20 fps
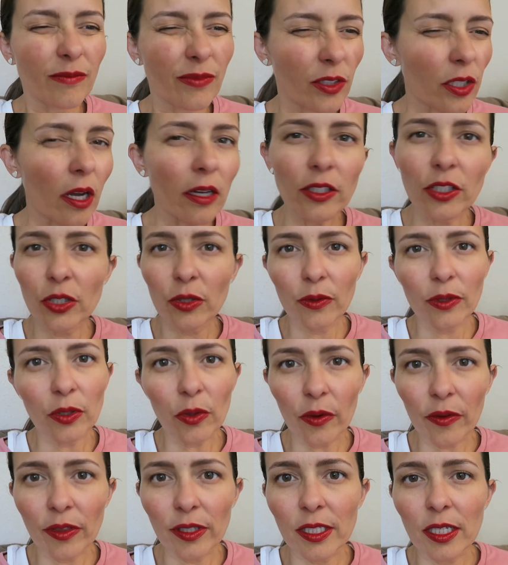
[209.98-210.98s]
talk to an
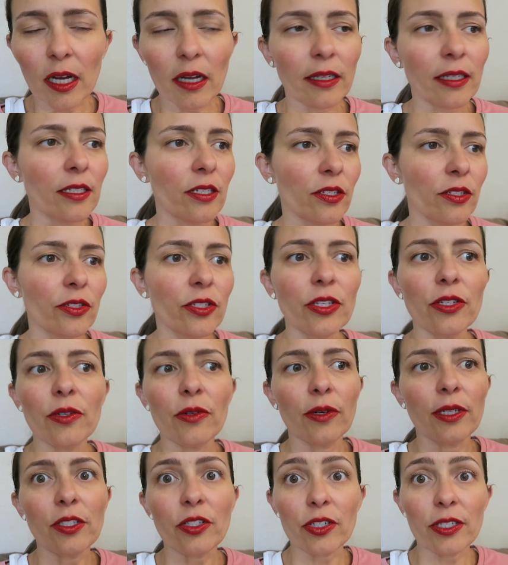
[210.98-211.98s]
orthodontist or
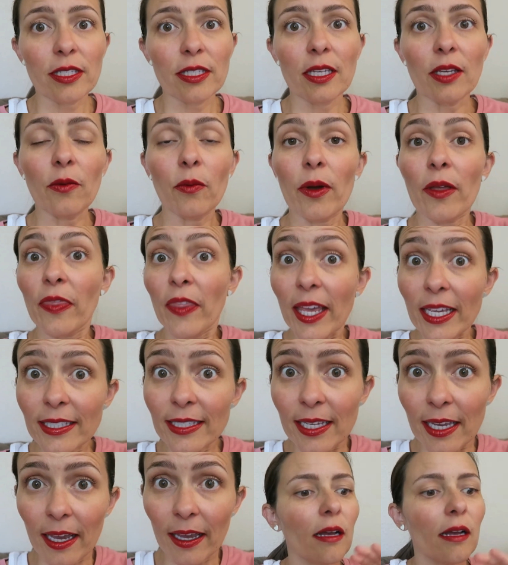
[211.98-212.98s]
two and just see what they
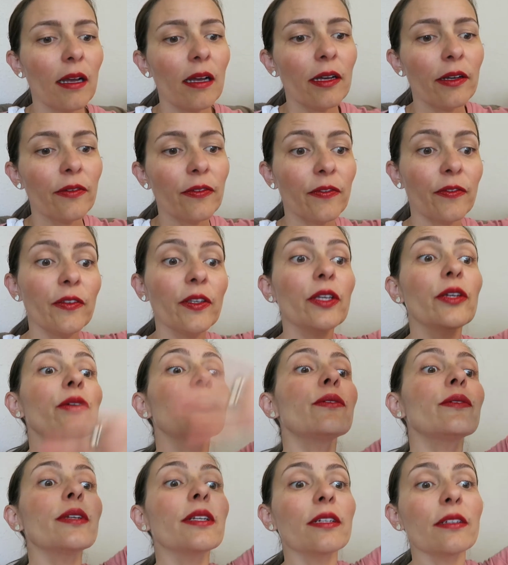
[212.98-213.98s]
say. A
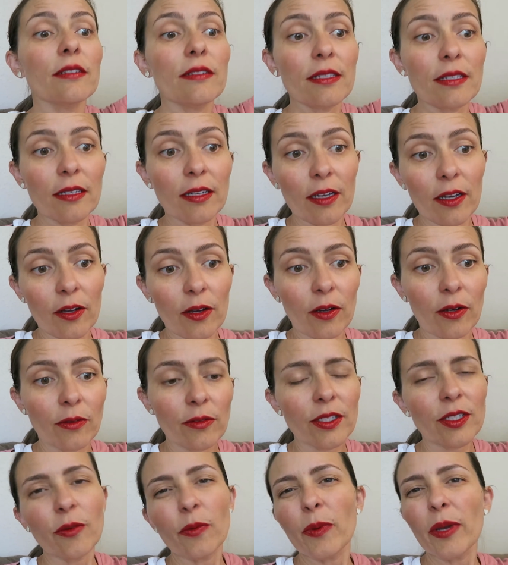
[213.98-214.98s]
few years
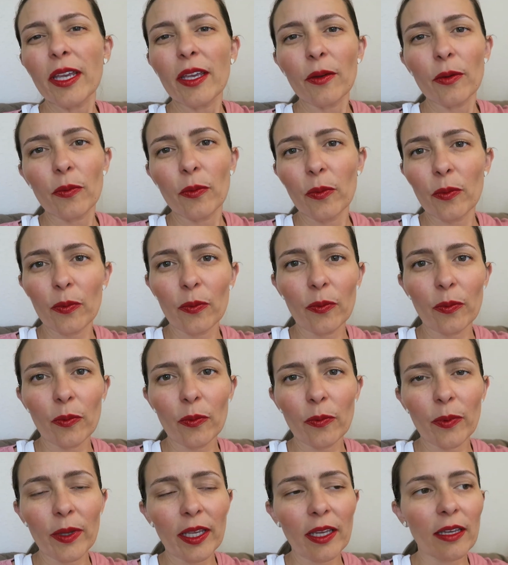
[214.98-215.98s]
ago, so we
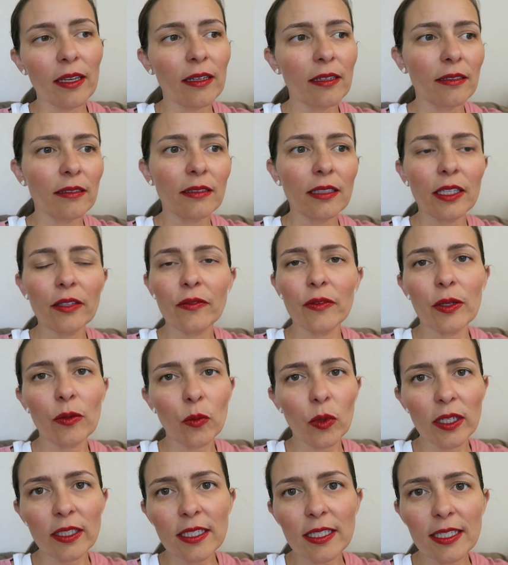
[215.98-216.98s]
live in
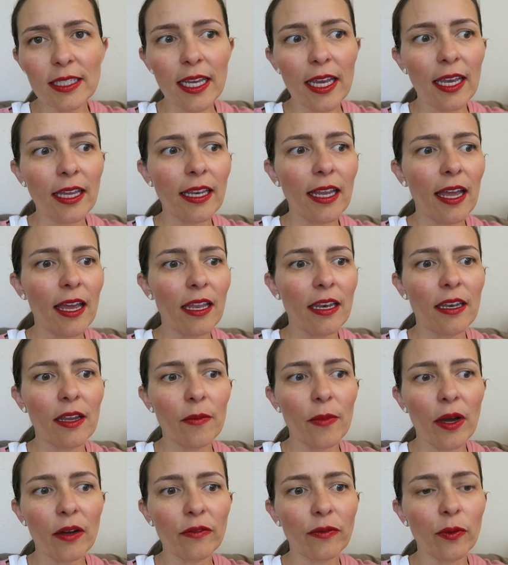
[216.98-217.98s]
one state, and
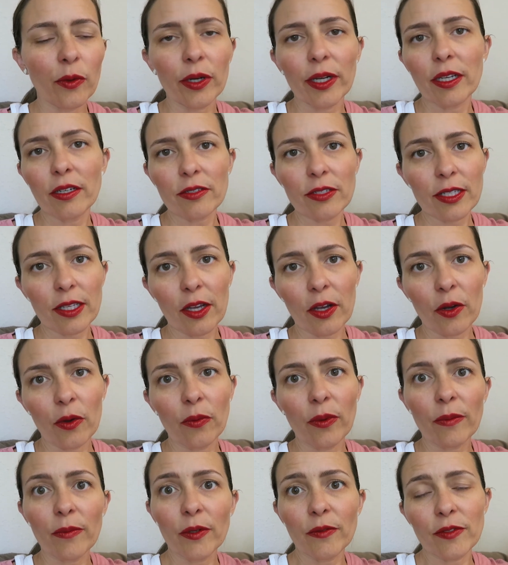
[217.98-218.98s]
about 4 years ago
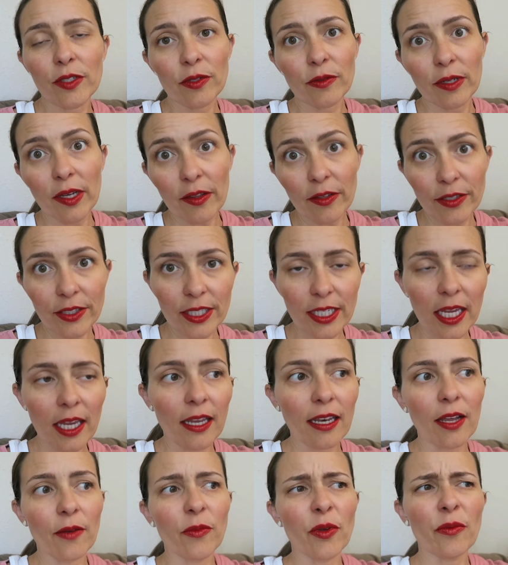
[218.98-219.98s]
we moved to another
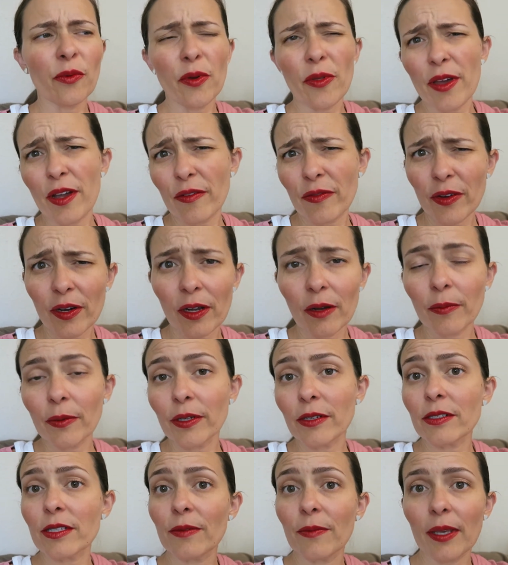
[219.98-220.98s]
state, and we were there for a couple
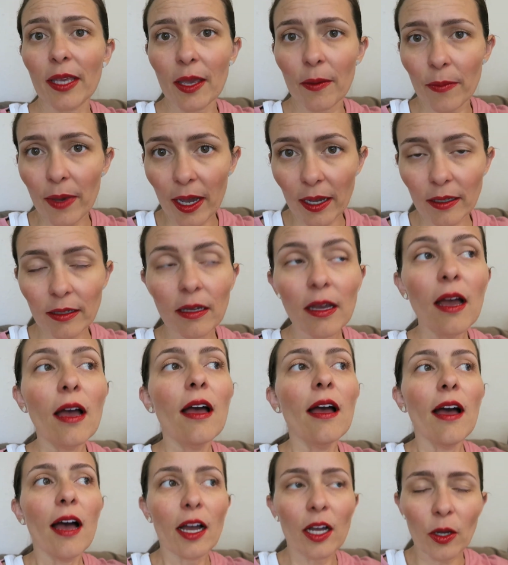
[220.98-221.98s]
years, and then we came back
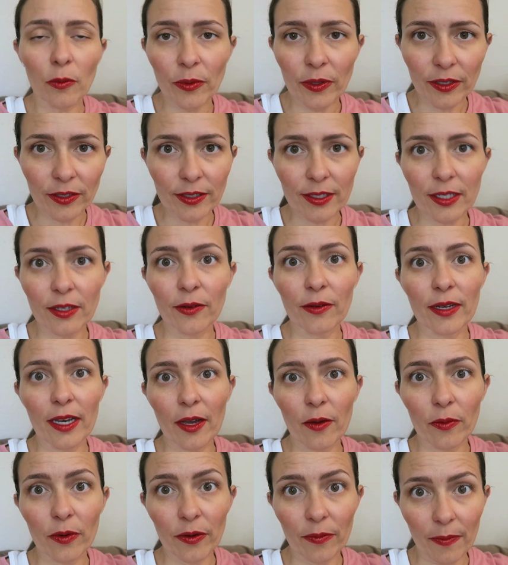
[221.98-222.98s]
a couple years ago, and
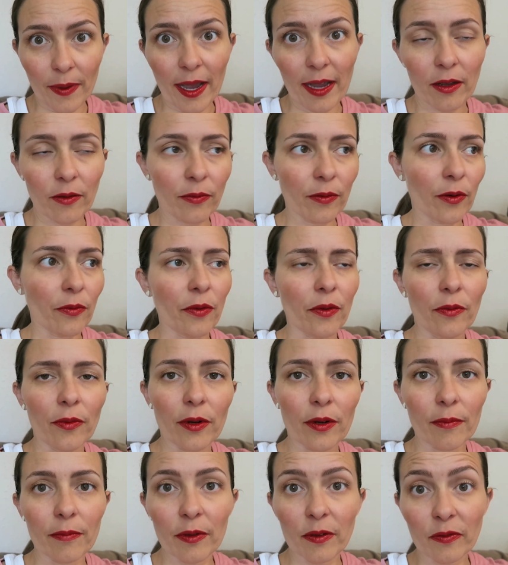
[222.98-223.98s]
now we're back where we
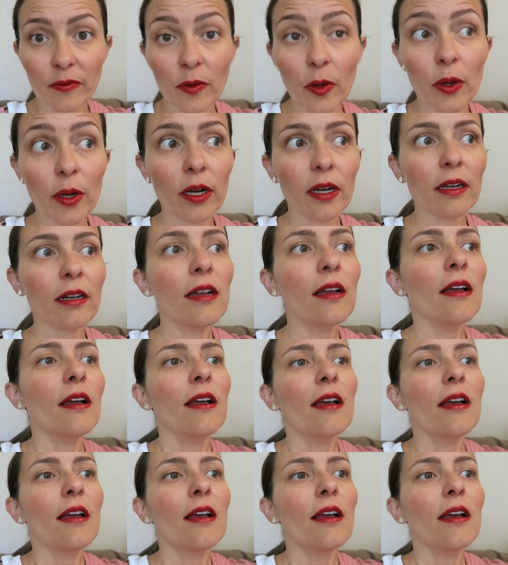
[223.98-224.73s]
were before.